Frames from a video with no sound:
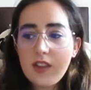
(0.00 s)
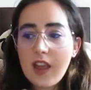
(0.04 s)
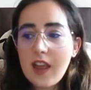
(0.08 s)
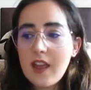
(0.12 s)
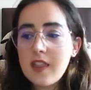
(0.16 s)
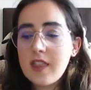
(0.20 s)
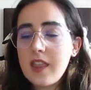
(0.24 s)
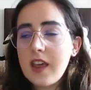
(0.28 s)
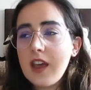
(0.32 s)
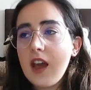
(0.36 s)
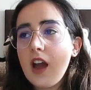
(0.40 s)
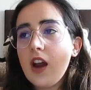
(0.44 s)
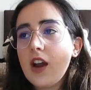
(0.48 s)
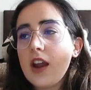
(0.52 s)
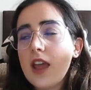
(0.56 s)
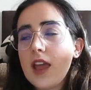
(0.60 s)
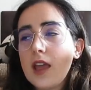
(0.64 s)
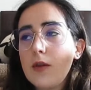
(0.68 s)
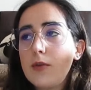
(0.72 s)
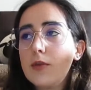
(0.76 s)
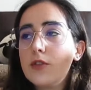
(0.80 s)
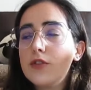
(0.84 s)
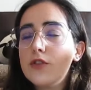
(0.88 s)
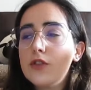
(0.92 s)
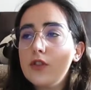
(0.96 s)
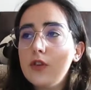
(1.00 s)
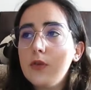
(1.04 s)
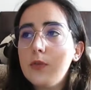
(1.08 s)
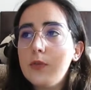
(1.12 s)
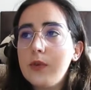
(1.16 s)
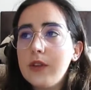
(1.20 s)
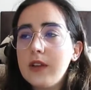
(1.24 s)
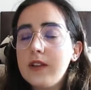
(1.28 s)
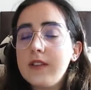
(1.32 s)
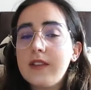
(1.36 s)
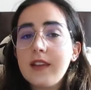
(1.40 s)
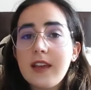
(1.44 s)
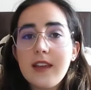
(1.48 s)
and they are able to
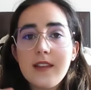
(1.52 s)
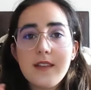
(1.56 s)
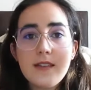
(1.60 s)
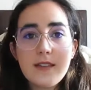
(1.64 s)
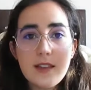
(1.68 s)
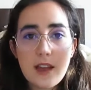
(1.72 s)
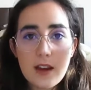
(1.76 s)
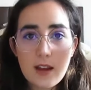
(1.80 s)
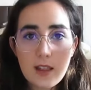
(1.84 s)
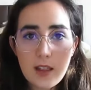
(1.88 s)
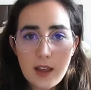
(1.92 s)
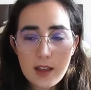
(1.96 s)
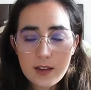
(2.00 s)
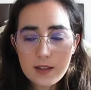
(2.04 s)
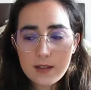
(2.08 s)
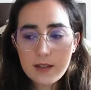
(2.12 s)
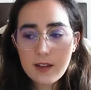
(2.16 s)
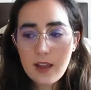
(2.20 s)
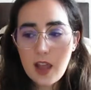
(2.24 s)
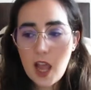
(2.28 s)
build a satellite,